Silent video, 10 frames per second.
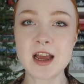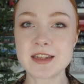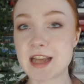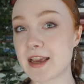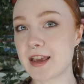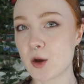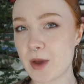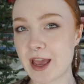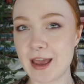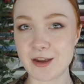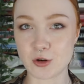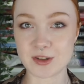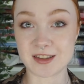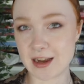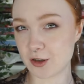taking away a girl's
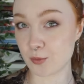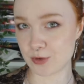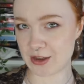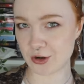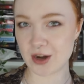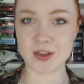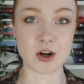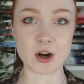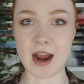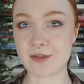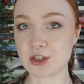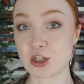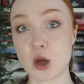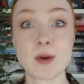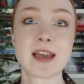younger brother and then her having to
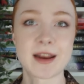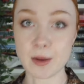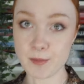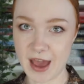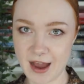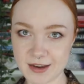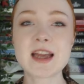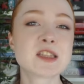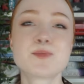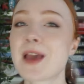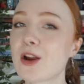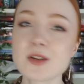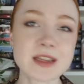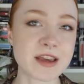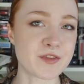go and get him back. It's
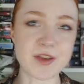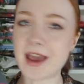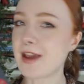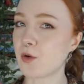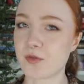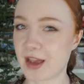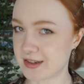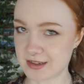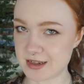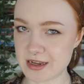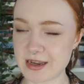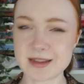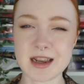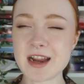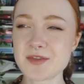barely fae or fantasy. It's
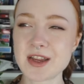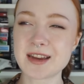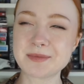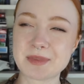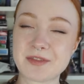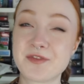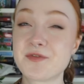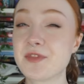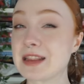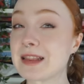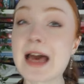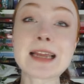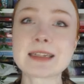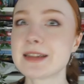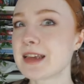kind of like a
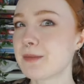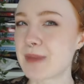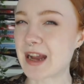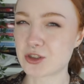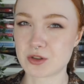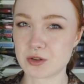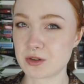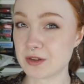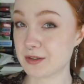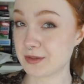lightly magical